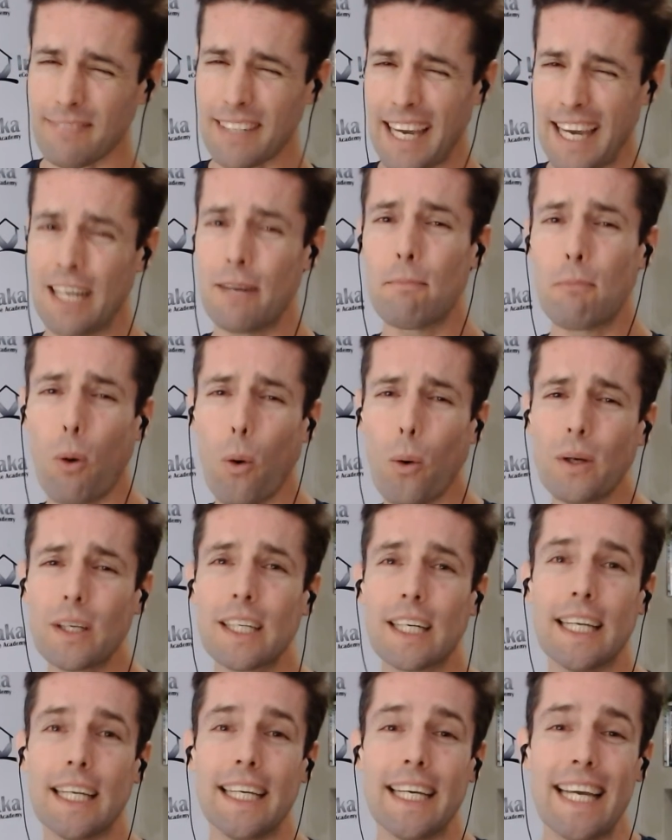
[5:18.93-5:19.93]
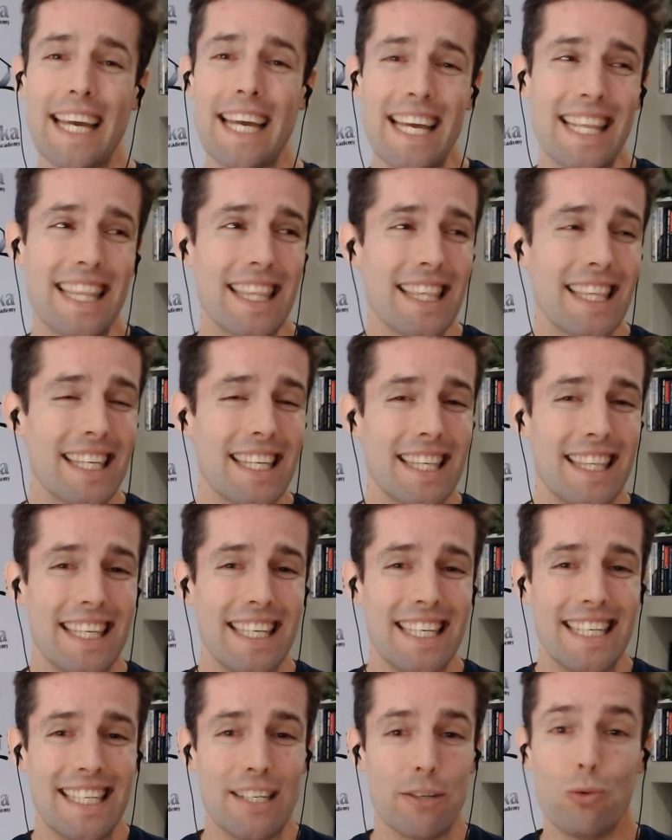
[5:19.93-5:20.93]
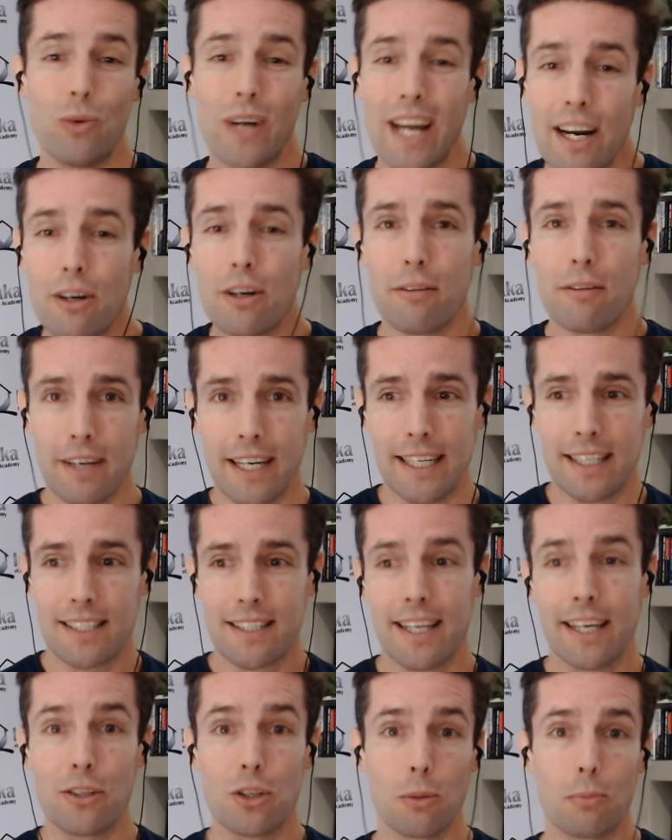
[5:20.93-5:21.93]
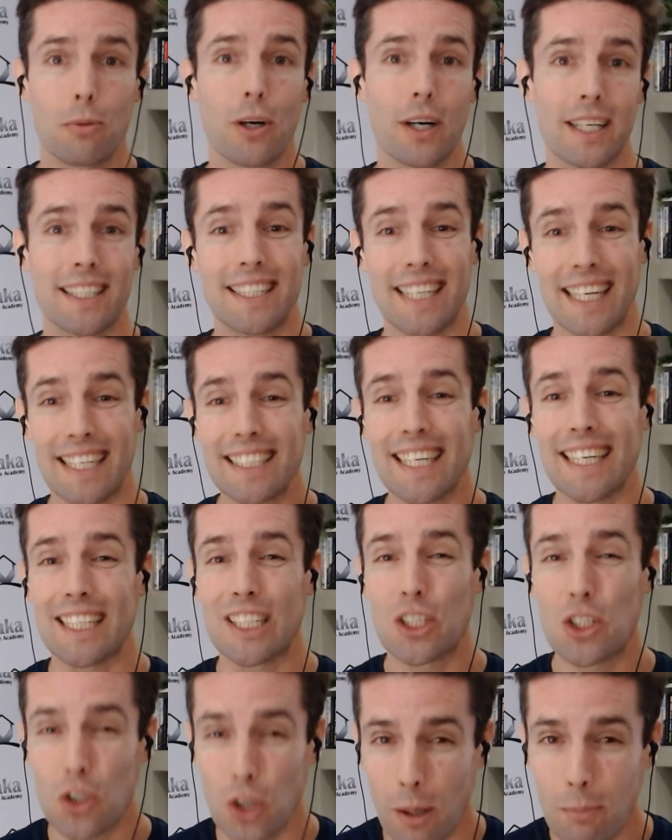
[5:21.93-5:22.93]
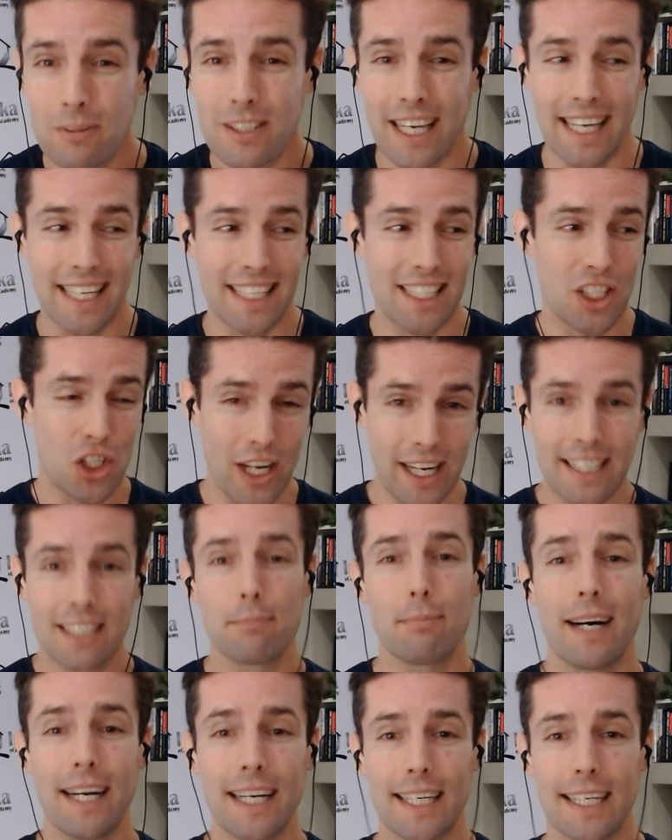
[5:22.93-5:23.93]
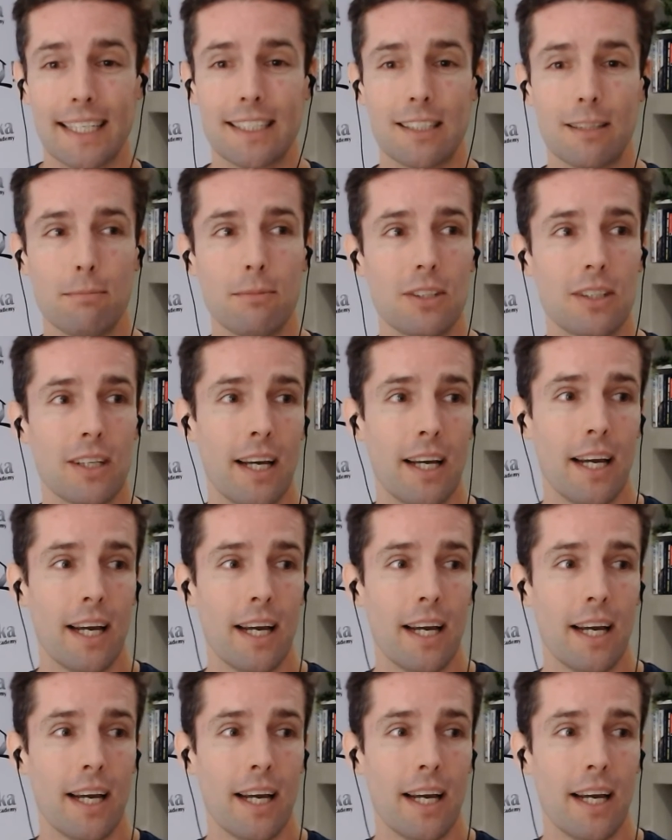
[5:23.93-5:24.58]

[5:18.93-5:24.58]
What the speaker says: And importantly, in the rare event that your product does get stopped and checked by customs,